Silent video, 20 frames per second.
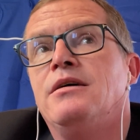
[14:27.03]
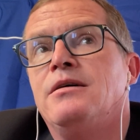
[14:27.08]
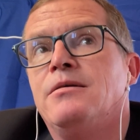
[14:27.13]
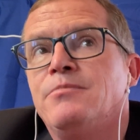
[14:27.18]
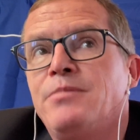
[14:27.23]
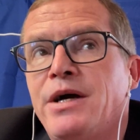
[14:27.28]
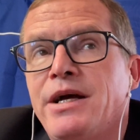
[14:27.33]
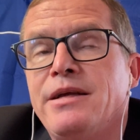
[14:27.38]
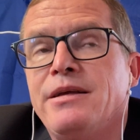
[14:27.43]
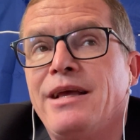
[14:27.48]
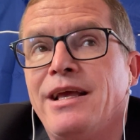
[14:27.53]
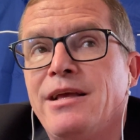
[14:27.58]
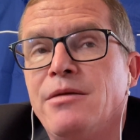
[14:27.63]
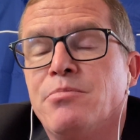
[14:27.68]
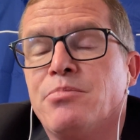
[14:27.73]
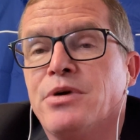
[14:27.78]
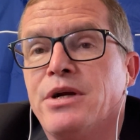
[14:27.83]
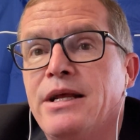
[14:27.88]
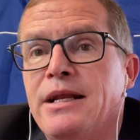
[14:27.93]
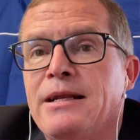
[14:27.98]
by
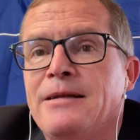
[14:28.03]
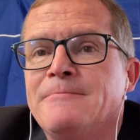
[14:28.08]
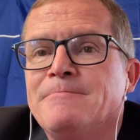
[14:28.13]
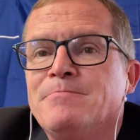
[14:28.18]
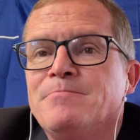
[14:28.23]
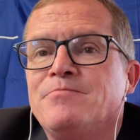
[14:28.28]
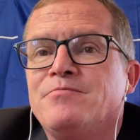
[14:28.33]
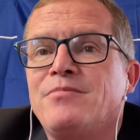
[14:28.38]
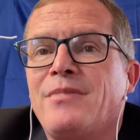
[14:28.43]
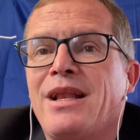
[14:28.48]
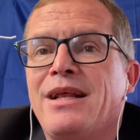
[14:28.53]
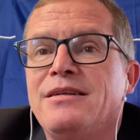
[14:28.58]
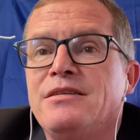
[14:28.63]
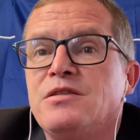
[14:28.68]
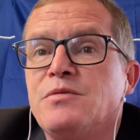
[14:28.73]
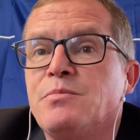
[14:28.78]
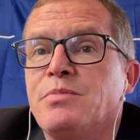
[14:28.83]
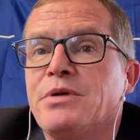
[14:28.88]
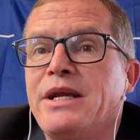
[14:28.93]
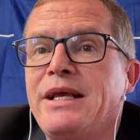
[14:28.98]
April, when
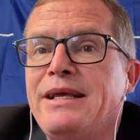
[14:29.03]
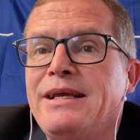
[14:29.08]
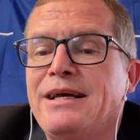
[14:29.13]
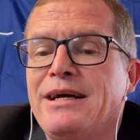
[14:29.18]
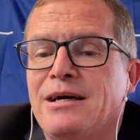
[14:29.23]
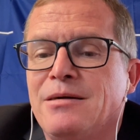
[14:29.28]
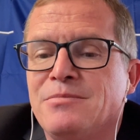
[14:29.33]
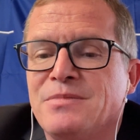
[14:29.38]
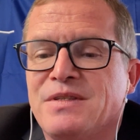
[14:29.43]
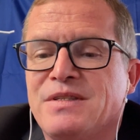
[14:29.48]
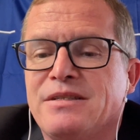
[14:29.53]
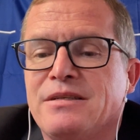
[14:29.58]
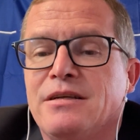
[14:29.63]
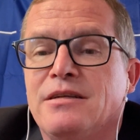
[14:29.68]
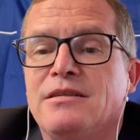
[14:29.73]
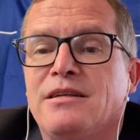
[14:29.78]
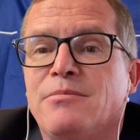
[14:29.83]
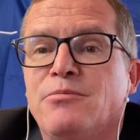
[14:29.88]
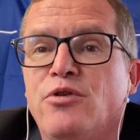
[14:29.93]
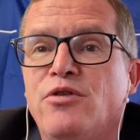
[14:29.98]
spring comes,
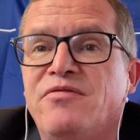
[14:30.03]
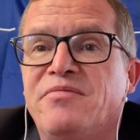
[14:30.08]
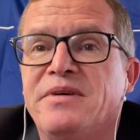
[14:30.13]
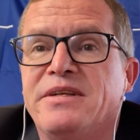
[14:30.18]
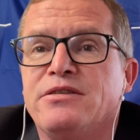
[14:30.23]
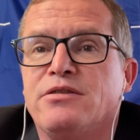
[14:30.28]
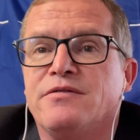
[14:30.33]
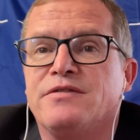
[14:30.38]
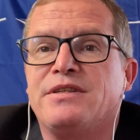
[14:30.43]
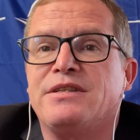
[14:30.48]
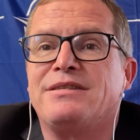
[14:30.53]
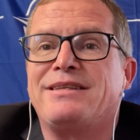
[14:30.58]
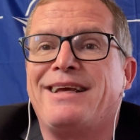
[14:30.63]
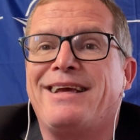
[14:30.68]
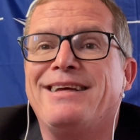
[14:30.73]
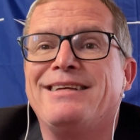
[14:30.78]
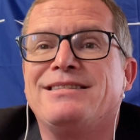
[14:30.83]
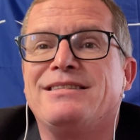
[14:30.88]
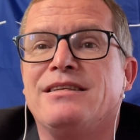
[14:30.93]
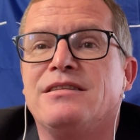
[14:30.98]
the movement of the
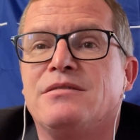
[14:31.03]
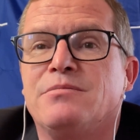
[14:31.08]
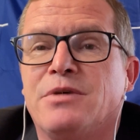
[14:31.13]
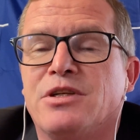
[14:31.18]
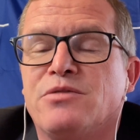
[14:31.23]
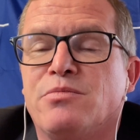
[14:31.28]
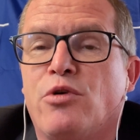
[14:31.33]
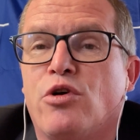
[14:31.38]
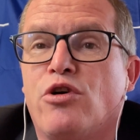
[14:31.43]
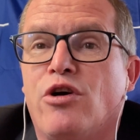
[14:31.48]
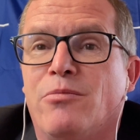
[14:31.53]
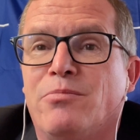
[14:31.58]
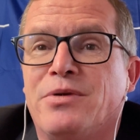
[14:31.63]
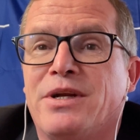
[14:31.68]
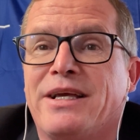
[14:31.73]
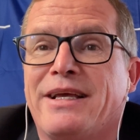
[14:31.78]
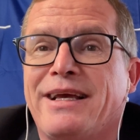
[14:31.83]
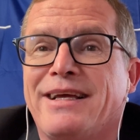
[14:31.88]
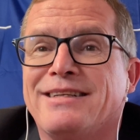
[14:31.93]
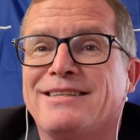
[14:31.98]
tanks is much more
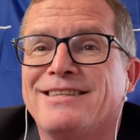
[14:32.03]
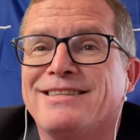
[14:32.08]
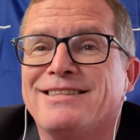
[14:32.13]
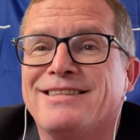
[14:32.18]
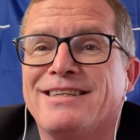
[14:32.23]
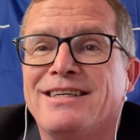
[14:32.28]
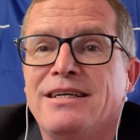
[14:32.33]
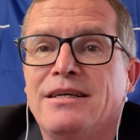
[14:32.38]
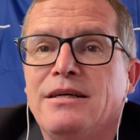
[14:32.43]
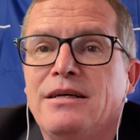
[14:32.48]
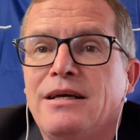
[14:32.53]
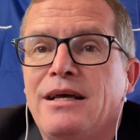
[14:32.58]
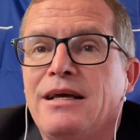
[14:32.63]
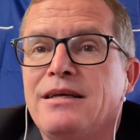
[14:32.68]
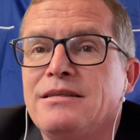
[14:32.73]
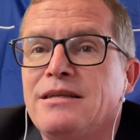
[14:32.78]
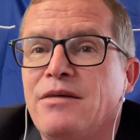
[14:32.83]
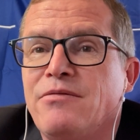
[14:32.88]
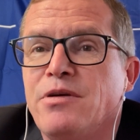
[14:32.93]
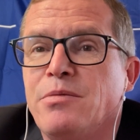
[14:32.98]
complicated,
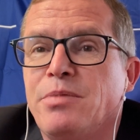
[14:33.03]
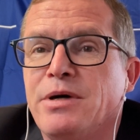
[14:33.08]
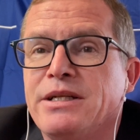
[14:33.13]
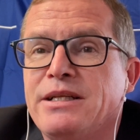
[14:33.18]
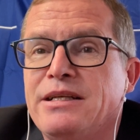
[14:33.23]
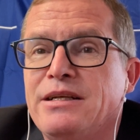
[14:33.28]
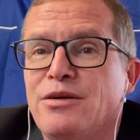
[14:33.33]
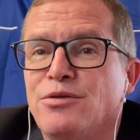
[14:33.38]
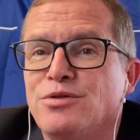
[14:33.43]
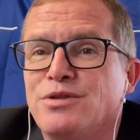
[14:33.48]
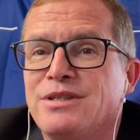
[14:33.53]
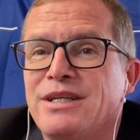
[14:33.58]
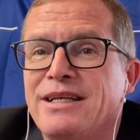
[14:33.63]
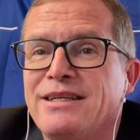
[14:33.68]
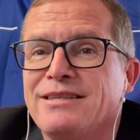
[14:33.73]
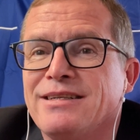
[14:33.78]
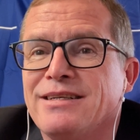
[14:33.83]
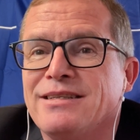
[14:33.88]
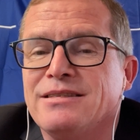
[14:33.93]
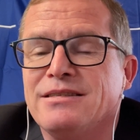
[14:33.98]
and everybody knows
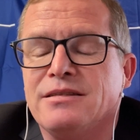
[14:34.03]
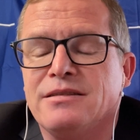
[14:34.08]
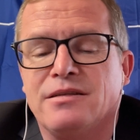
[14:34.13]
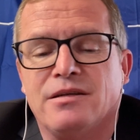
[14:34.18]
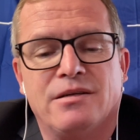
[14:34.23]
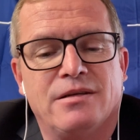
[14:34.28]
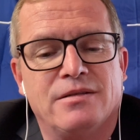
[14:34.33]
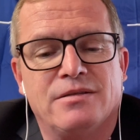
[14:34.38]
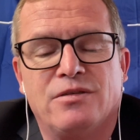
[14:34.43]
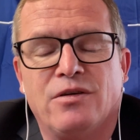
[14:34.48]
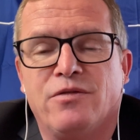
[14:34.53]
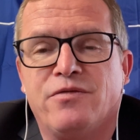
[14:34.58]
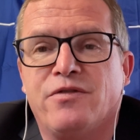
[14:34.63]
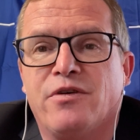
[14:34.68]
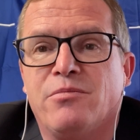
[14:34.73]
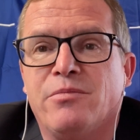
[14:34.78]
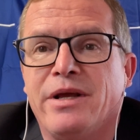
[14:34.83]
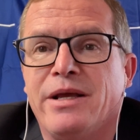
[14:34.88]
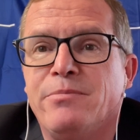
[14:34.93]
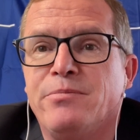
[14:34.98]
that. And so
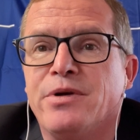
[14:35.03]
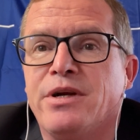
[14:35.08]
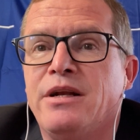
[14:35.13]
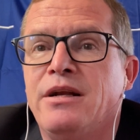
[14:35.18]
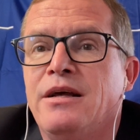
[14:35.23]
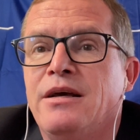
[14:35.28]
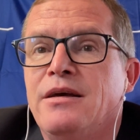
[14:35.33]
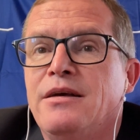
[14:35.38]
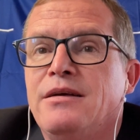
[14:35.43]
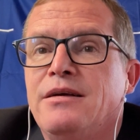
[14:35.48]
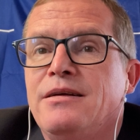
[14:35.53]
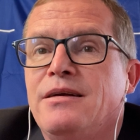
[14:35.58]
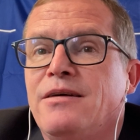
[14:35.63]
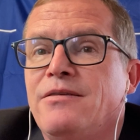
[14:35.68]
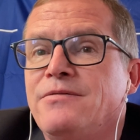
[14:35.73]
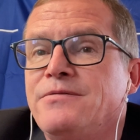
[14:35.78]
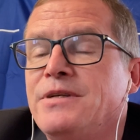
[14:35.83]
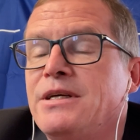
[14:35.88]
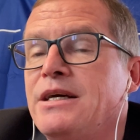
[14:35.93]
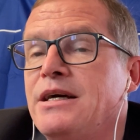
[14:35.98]
from April,
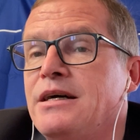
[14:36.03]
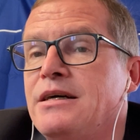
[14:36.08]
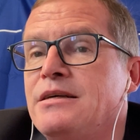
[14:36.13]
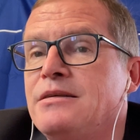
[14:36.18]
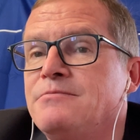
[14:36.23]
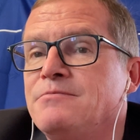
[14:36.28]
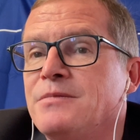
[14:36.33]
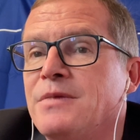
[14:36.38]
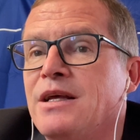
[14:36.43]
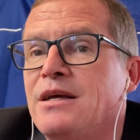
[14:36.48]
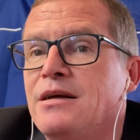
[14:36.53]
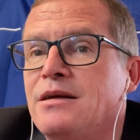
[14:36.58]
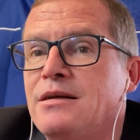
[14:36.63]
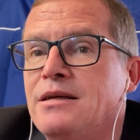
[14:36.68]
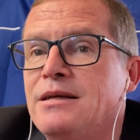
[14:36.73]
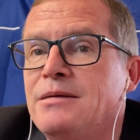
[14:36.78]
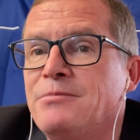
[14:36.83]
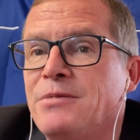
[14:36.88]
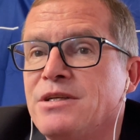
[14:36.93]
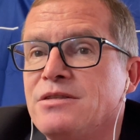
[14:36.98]
we are
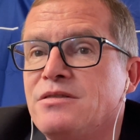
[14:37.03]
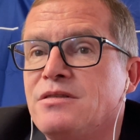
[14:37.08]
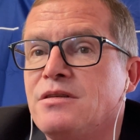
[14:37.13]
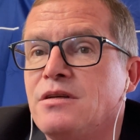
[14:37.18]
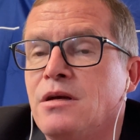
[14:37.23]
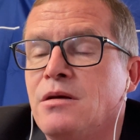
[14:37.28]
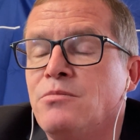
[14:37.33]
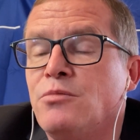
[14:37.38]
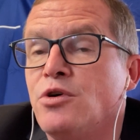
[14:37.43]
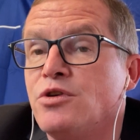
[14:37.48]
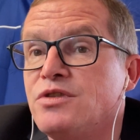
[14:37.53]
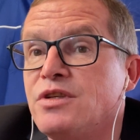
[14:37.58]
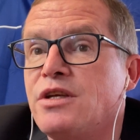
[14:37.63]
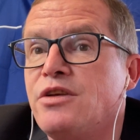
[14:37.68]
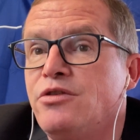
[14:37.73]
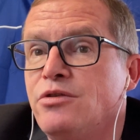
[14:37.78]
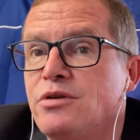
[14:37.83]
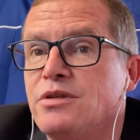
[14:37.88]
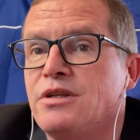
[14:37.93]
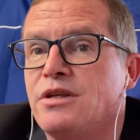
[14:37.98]
much more
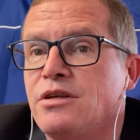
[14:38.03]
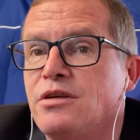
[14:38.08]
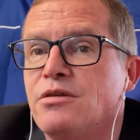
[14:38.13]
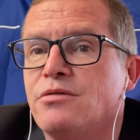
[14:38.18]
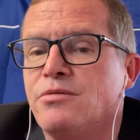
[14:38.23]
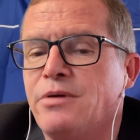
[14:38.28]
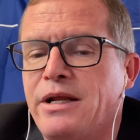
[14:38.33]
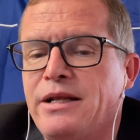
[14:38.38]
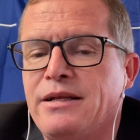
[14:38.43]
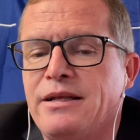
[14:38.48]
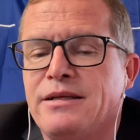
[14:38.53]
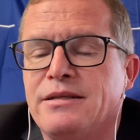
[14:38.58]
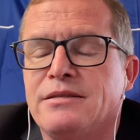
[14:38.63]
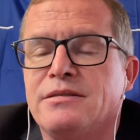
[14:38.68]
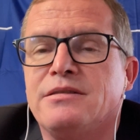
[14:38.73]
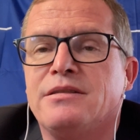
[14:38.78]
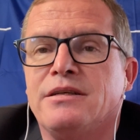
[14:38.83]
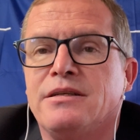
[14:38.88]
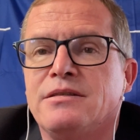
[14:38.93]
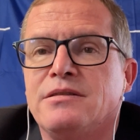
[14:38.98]
secure. The
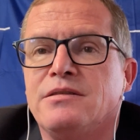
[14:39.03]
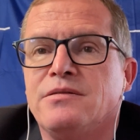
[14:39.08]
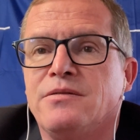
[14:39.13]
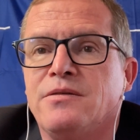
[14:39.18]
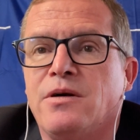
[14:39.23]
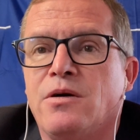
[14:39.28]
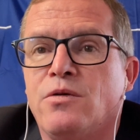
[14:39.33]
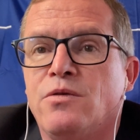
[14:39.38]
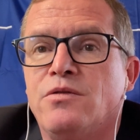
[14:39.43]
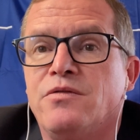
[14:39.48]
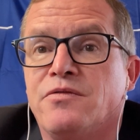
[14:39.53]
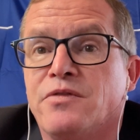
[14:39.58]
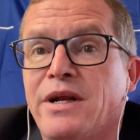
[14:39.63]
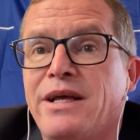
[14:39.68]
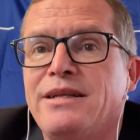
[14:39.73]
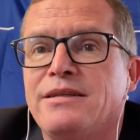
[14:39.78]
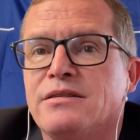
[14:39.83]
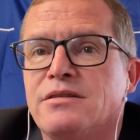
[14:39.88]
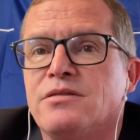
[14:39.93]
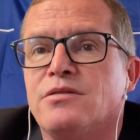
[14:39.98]
Ukrainians and all
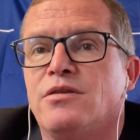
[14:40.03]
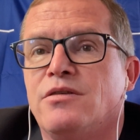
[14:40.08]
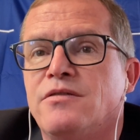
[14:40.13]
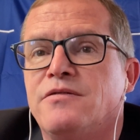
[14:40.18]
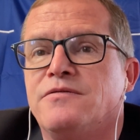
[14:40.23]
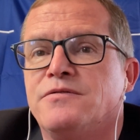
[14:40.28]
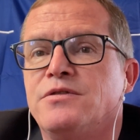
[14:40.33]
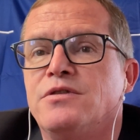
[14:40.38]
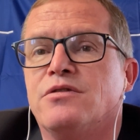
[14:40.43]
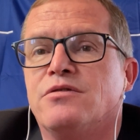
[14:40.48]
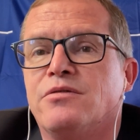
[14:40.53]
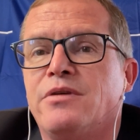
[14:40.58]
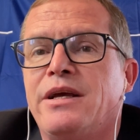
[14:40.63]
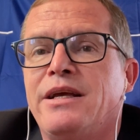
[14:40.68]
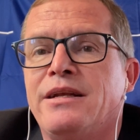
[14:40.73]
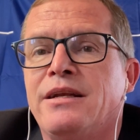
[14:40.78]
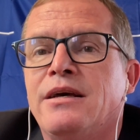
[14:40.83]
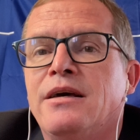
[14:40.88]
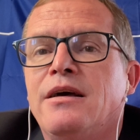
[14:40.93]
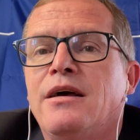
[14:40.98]
friends of
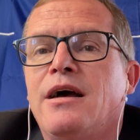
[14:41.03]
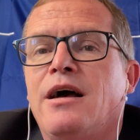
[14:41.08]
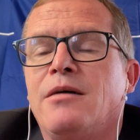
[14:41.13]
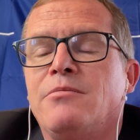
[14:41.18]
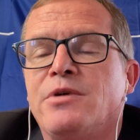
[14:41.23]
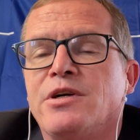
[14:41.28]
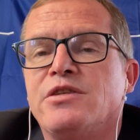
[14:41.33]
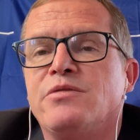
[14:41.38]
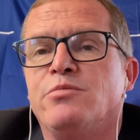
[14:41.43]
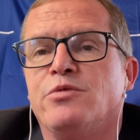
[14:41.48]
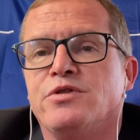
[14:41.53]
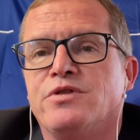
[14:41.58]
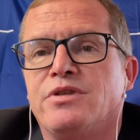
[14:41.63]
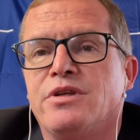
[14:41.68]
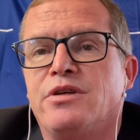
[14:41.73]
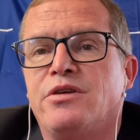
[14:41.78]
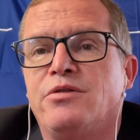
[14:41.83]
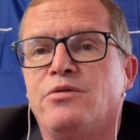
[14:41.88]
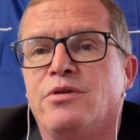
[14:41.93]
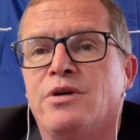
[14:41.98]
Ukraine are much more
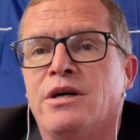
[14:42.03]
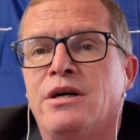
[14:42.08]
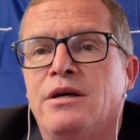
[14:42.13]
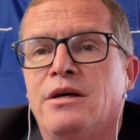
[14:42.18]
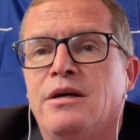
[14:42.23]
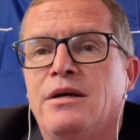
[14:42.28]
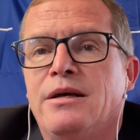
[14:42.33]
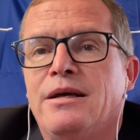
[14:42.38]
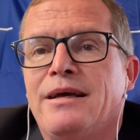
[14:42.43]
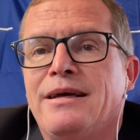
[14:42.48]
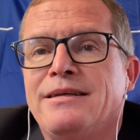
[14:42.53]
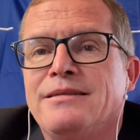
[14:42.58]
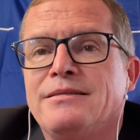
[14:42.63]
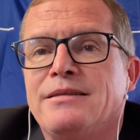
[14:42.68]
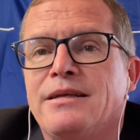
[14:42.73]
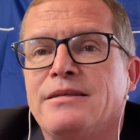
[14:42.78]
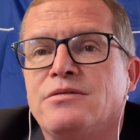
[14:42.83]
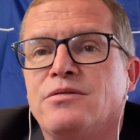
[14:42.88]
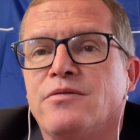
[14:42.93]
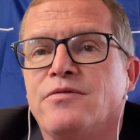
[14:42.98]
secure, and
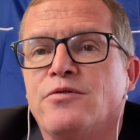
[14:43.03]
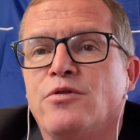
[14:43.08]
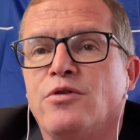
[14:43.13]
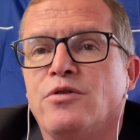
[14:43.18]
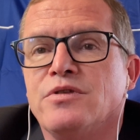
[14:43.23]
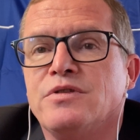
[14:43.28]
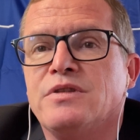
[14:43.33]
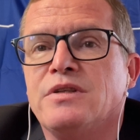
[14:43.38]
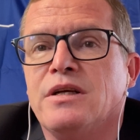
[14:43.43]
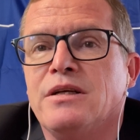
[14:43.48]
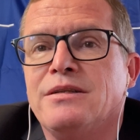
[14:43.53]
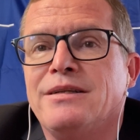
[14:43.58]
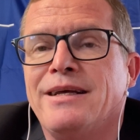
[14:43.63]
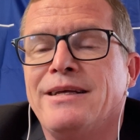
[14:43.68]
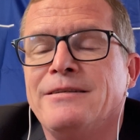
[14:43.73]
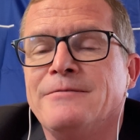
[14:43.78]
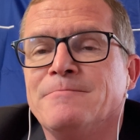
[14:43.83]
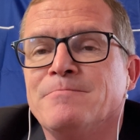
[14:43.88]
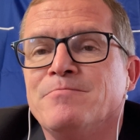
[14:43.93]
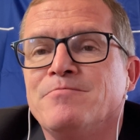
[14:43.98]
that's of course
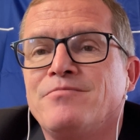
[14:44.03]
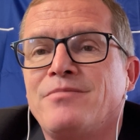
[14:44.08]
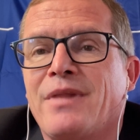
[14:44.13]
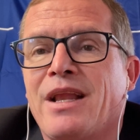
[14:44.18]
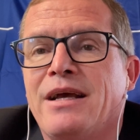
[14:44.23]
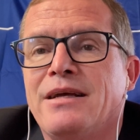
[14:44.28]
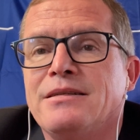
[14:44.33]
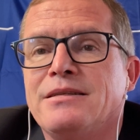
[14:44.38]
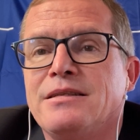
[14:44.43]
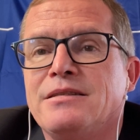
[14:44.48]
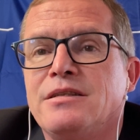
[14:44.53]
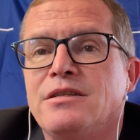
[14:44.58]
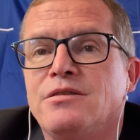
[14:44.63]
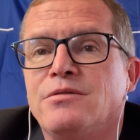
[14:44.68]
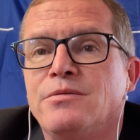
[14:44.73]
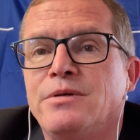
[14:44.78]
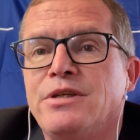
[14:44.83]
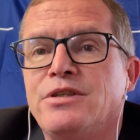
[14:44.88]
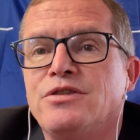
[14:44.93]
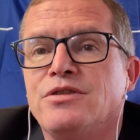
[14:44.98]
then the
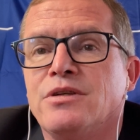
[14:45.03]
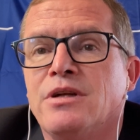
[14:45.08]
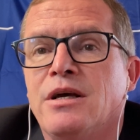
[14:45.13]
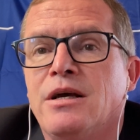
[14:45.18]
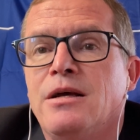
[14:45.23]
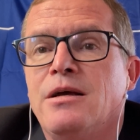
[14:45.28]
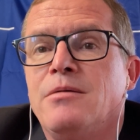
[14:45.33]
situation.